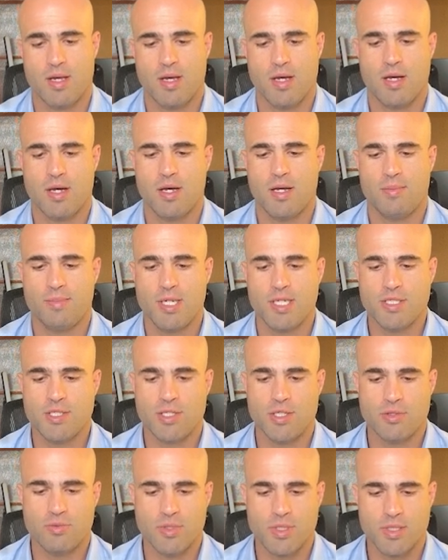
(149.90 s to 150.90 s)
And
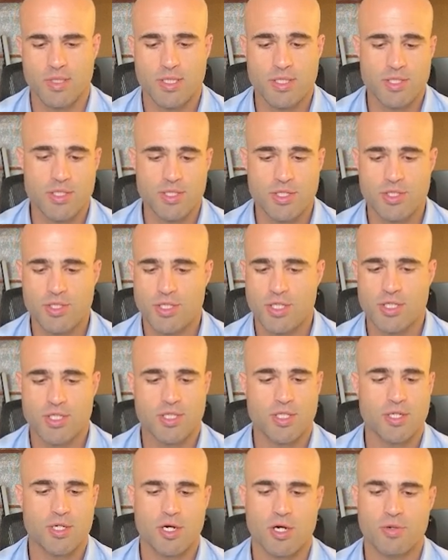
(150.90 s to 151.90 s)
so this is
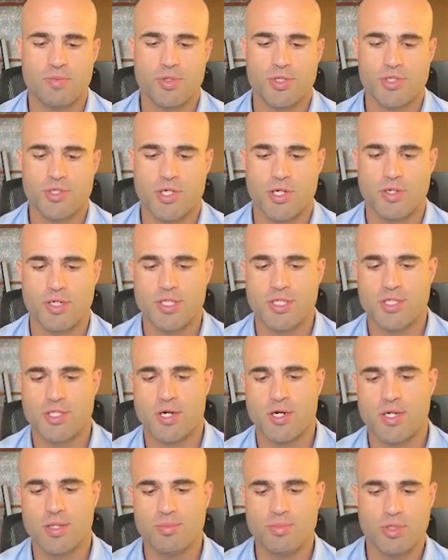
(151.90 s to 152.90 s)
just an arbitrary
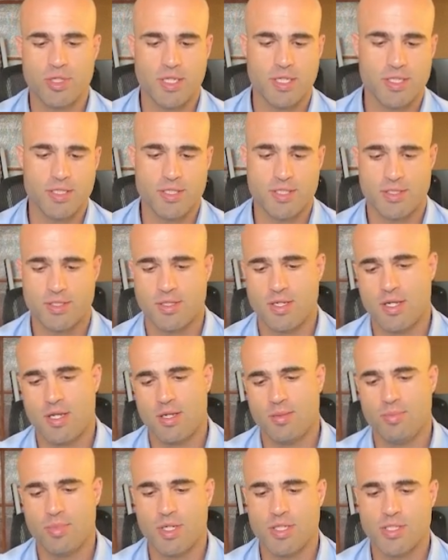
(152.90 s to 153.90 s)
starting place.
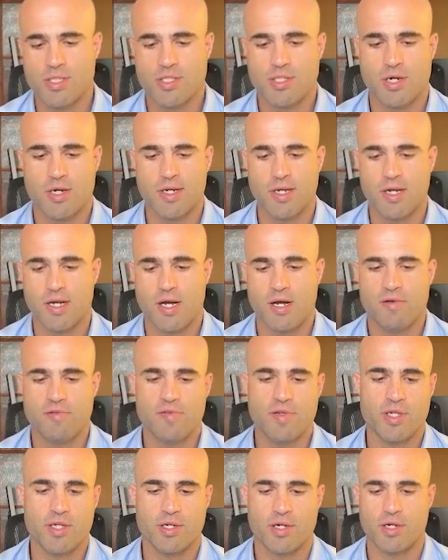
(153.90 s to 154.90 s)
But starting off
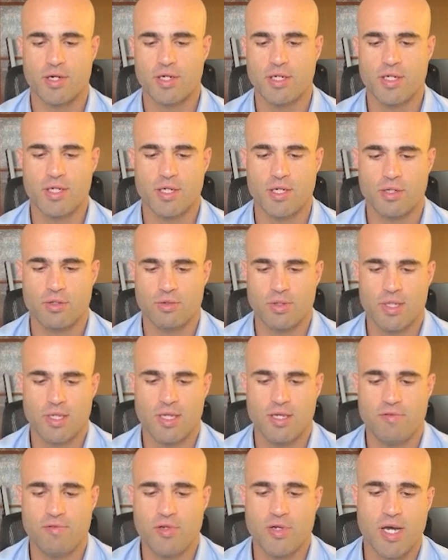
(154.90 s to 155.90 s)
here,
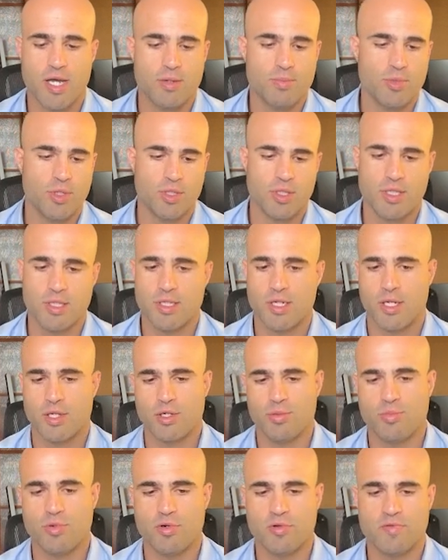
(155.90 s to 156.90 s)
if you had $1 million
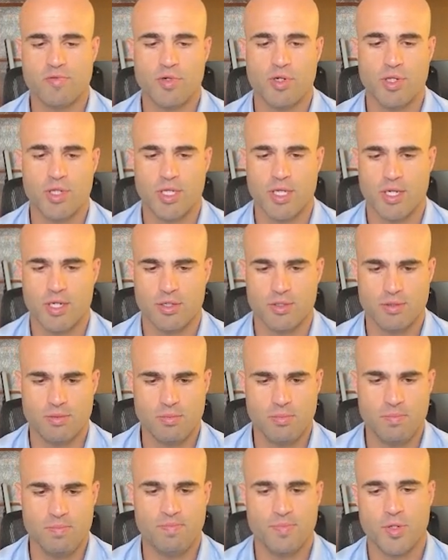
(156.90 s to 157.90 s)
portfolio
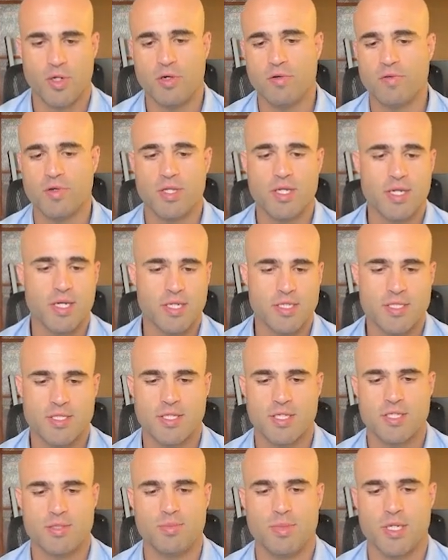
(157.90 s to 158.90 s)
over the next
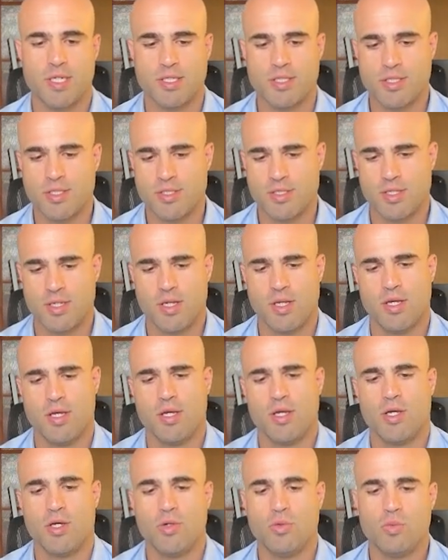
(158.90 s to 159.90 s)
6 months,
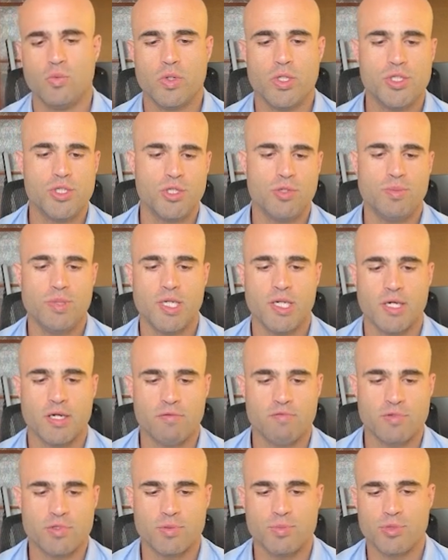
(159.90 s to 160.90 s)
would you be
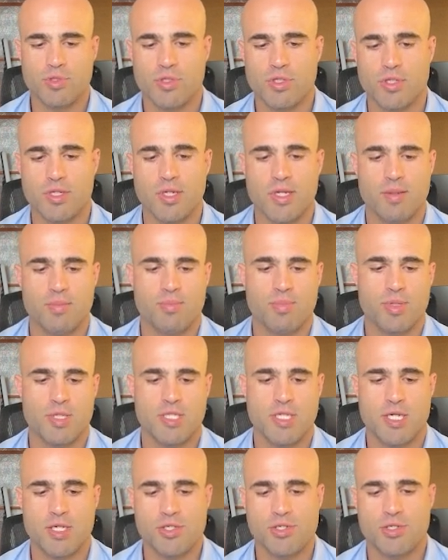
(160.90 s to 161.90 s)
comfortable
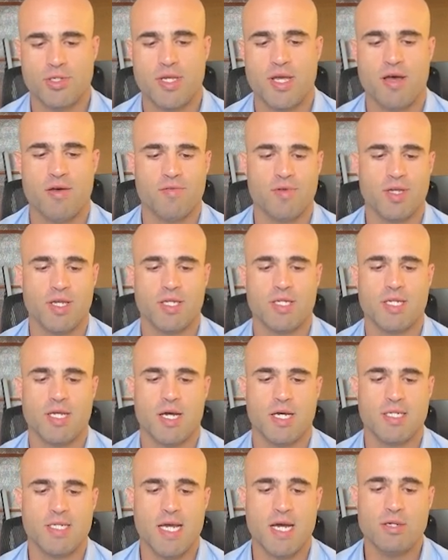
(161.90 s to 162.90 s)
potentially having
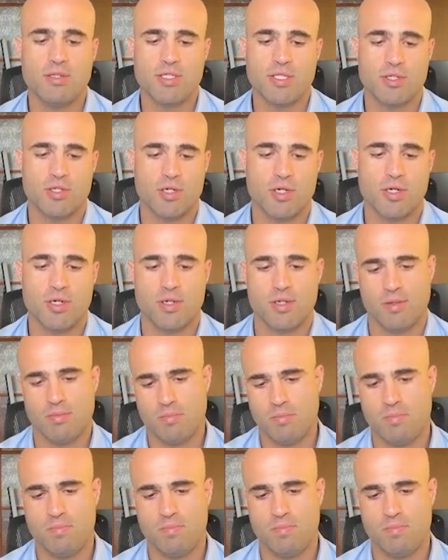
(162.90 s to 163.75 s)
a downturn